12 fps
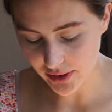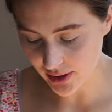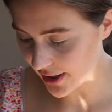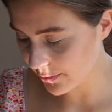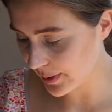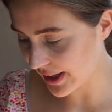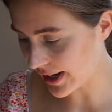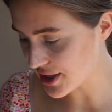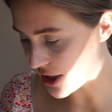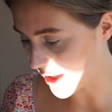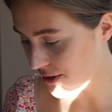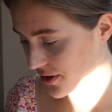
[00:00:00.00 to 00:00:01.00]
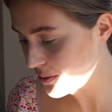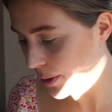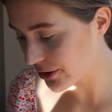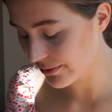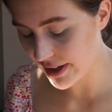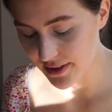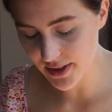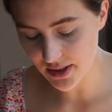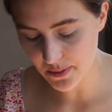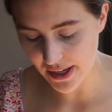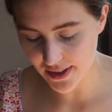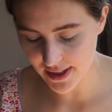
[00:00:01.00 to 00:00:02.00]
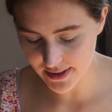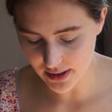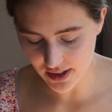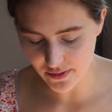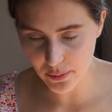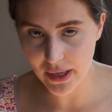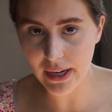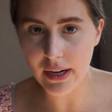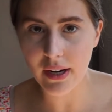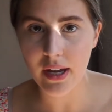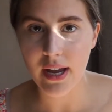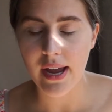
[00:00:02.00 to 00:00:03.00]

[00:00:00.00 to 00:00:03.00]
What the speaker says: lot of pink eyeshadows. The Modern Renaissance palette has a lot of pink,